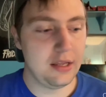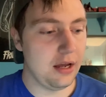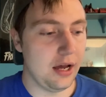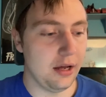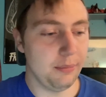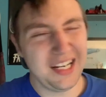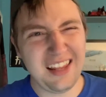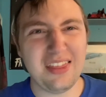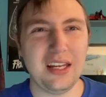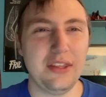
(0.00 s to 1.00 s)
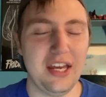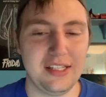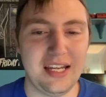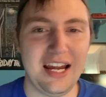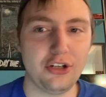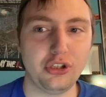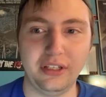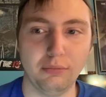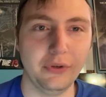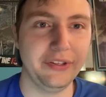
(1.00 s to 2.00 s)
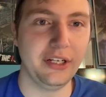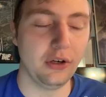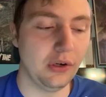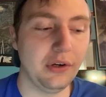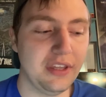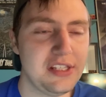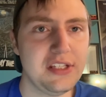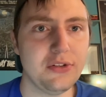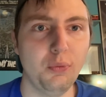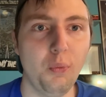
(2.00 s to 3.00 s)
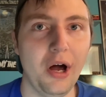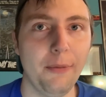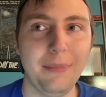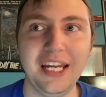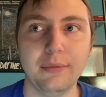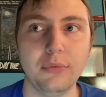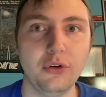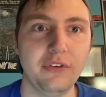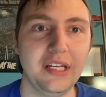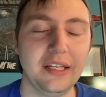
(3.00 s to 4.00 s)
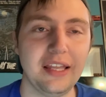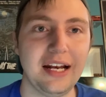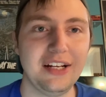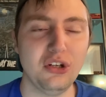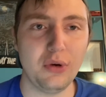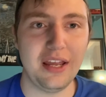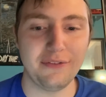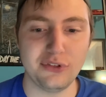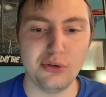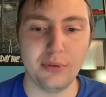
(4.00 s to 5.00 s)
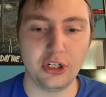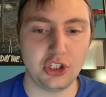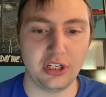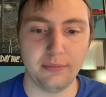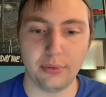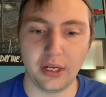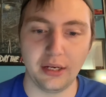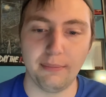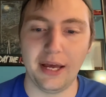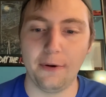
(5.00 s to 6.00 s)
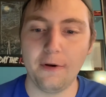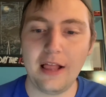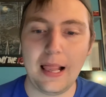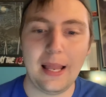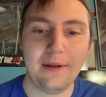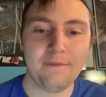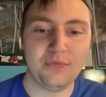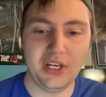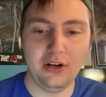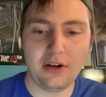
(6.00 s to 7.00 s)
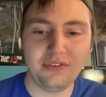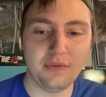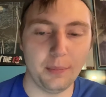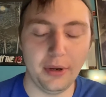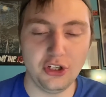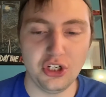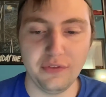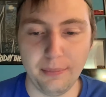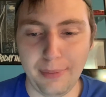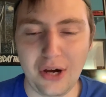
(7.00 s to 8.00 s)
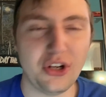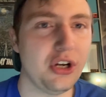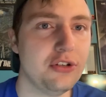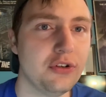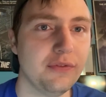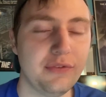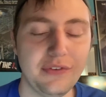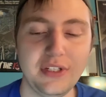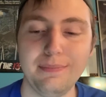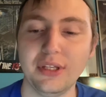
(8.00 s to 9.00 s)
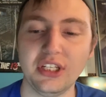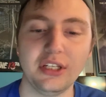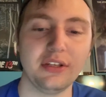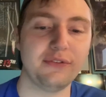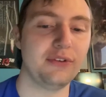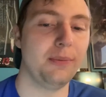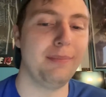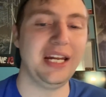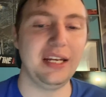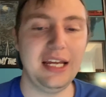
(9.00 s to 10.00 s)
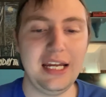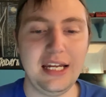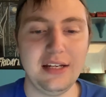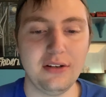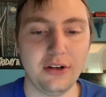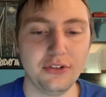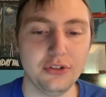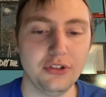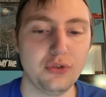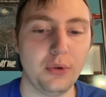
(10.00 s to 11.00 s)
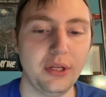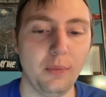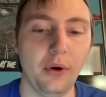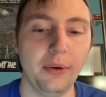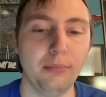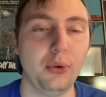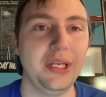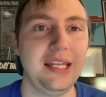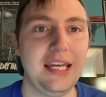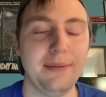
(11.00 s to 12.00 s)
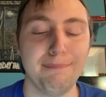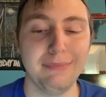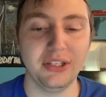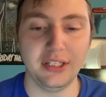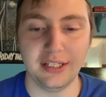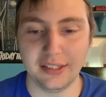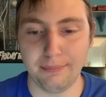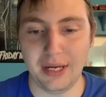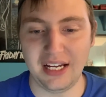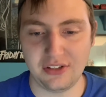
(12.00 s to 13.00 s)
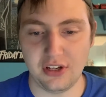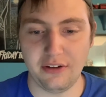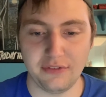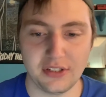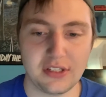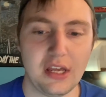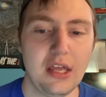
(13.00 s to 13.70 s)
And I think that's actually really earned. This is a well-made movie that I don't have too much to complain about. And off of a budget of about $150 million, the film made $821.8 million at the box office.